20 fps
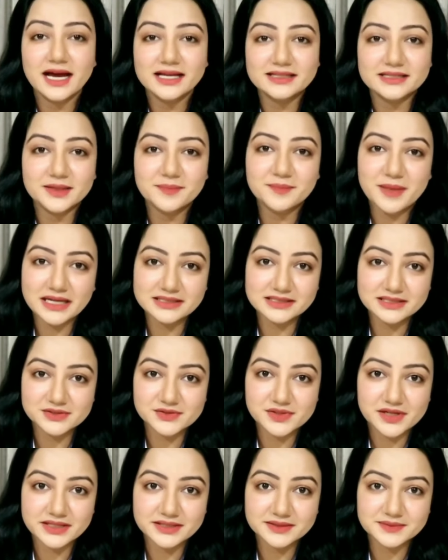and then pat it
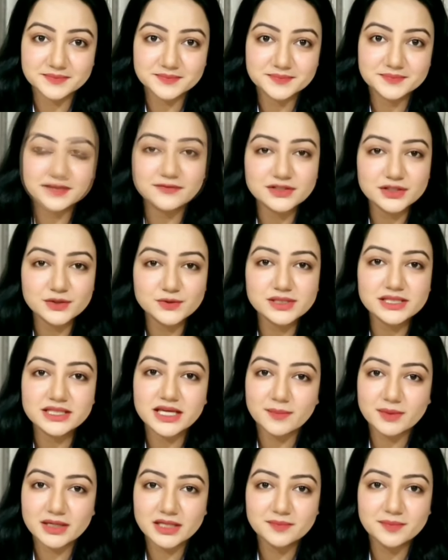dry. After using
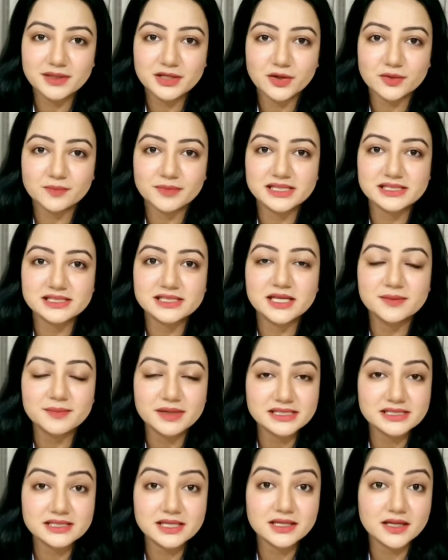chemical peel on my skin
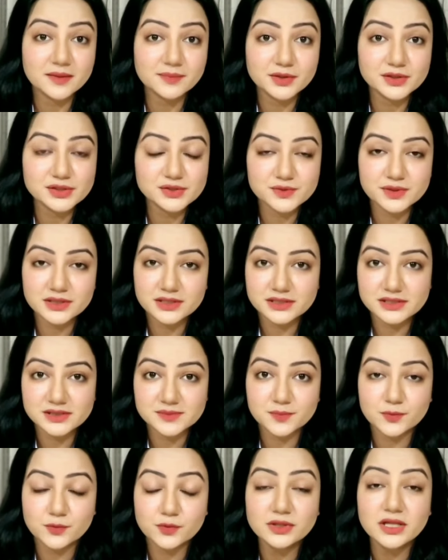appears really
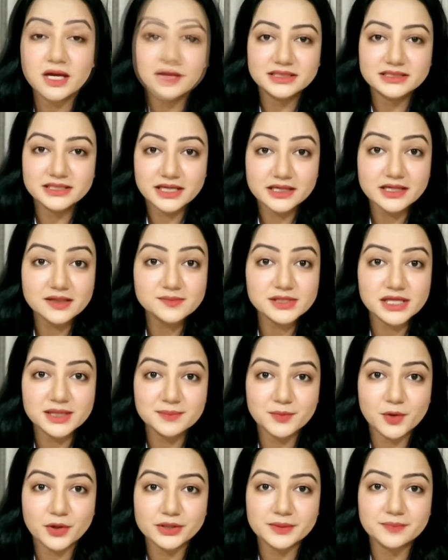smooth. But here comes the
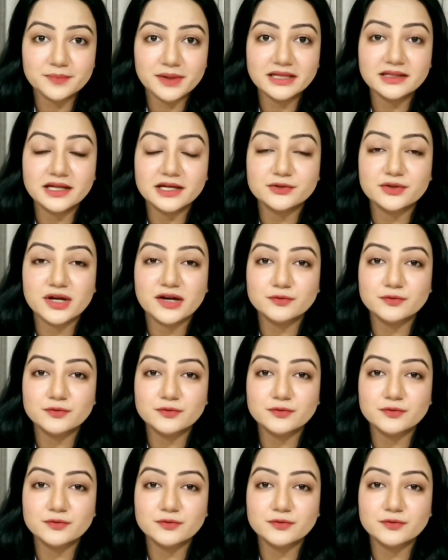important part, that you